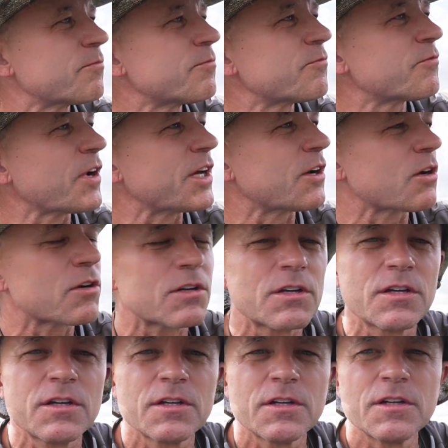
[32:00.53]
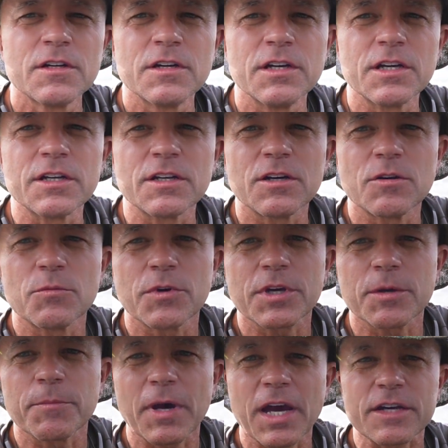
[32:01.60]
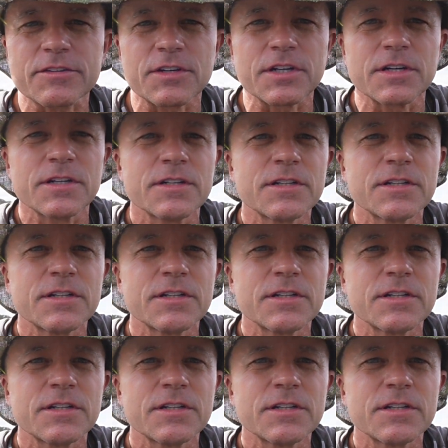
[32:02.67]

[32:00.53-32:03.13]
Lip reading: feeder, and we'll get back to you.